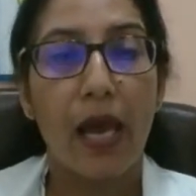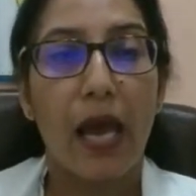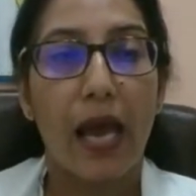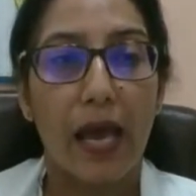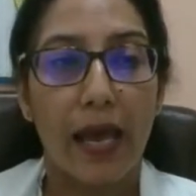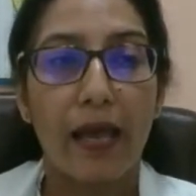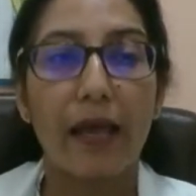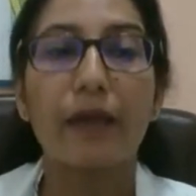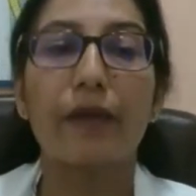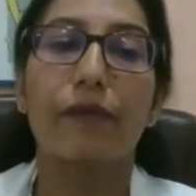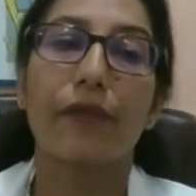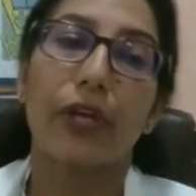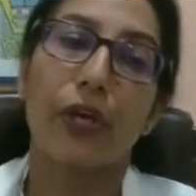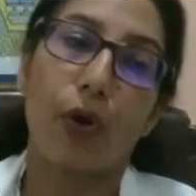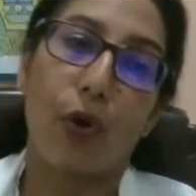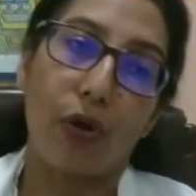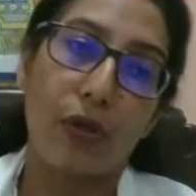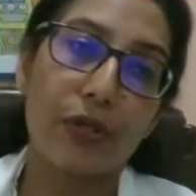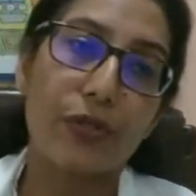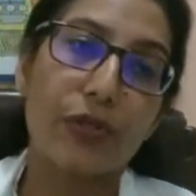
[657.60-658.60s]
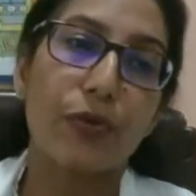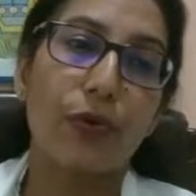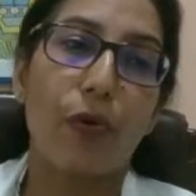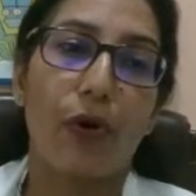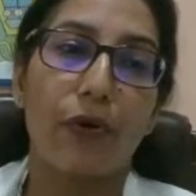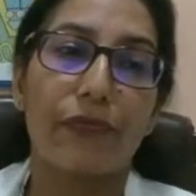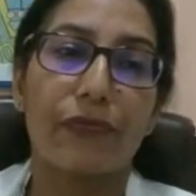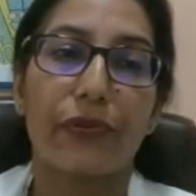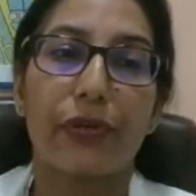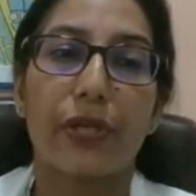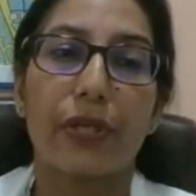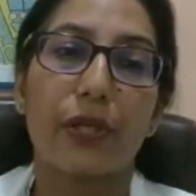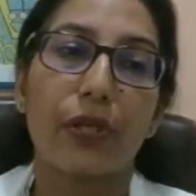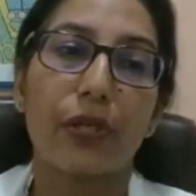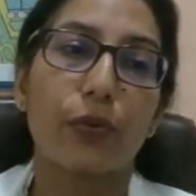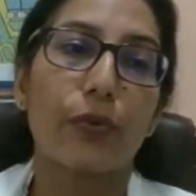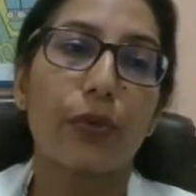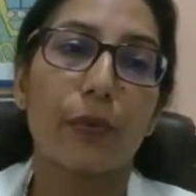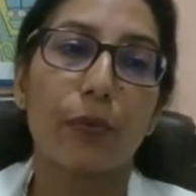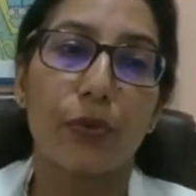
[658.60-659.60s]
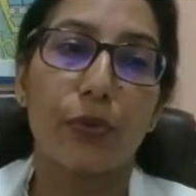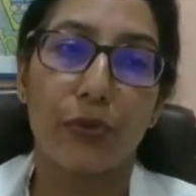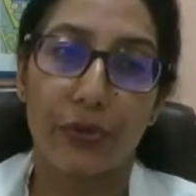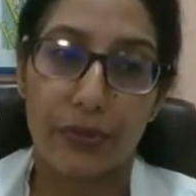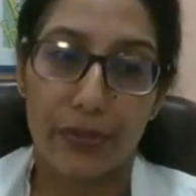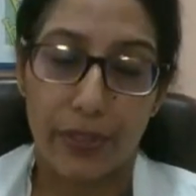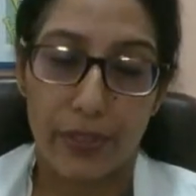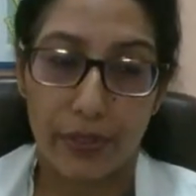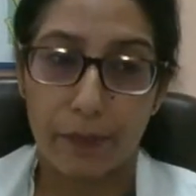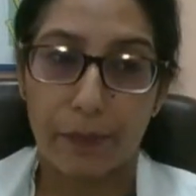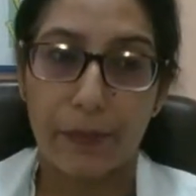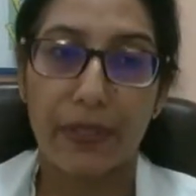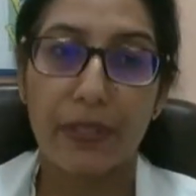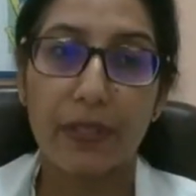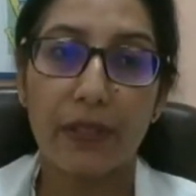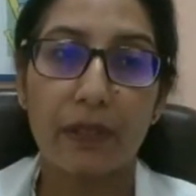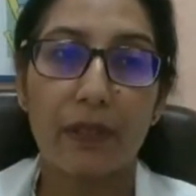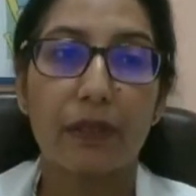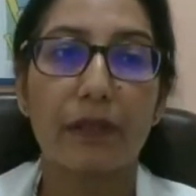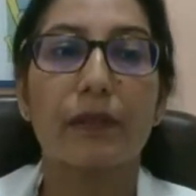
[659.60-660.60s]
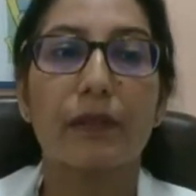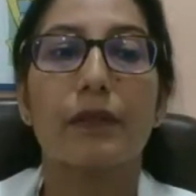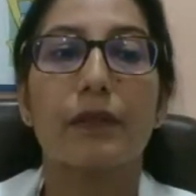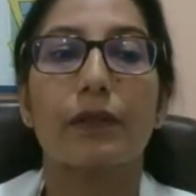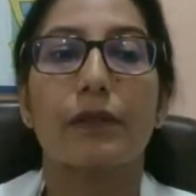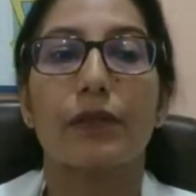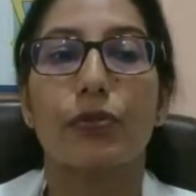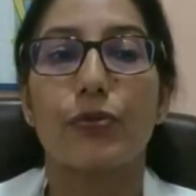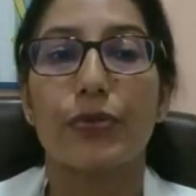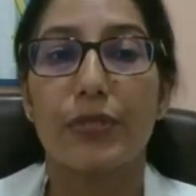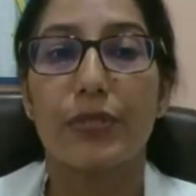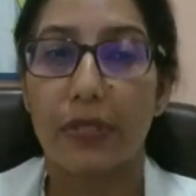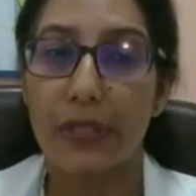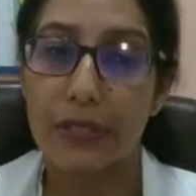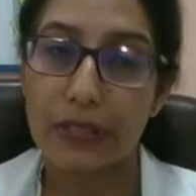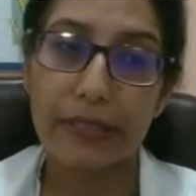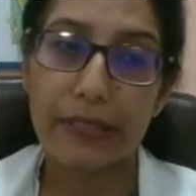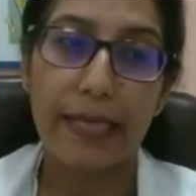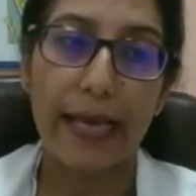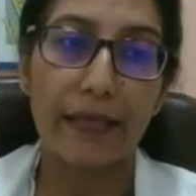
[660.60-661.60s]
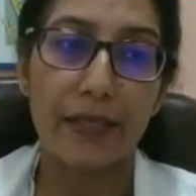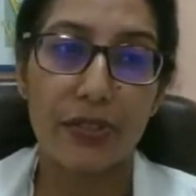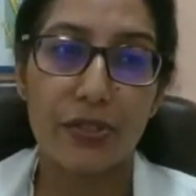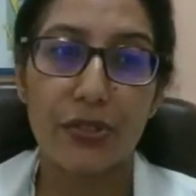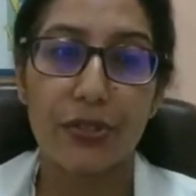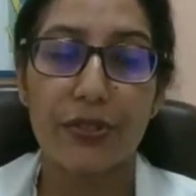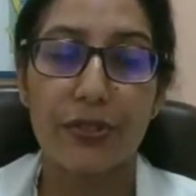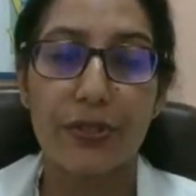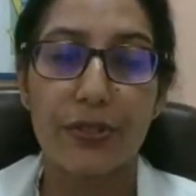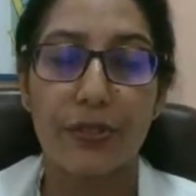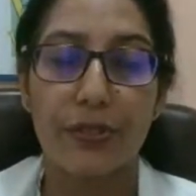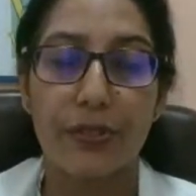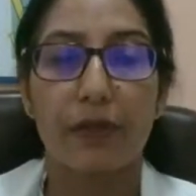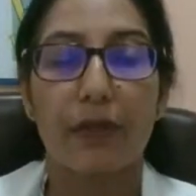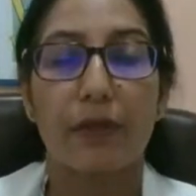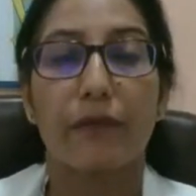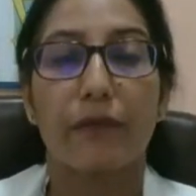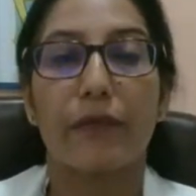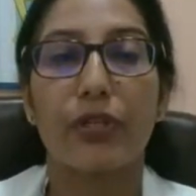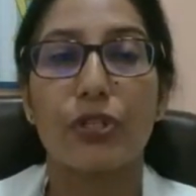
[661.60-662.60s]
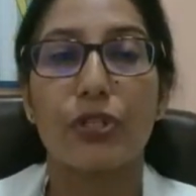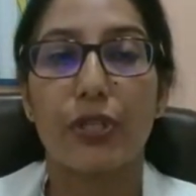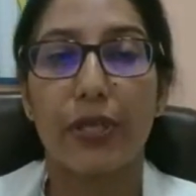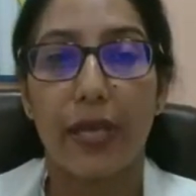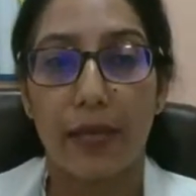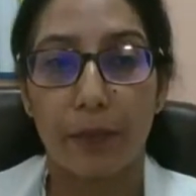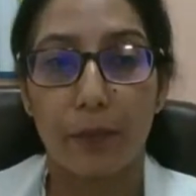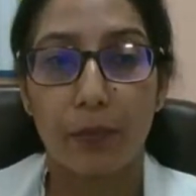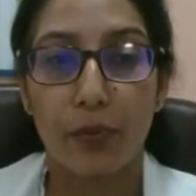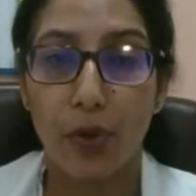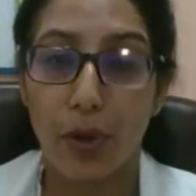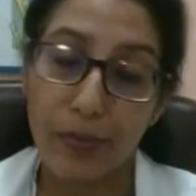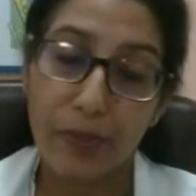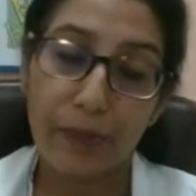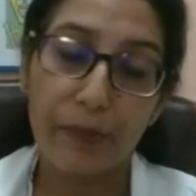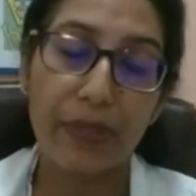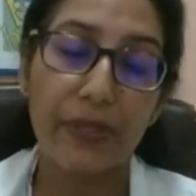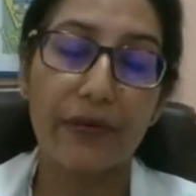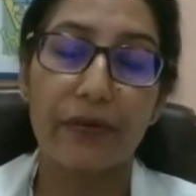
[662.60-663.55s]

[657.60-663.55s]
And we are also offering you immunotherapy to certain allergens which can probably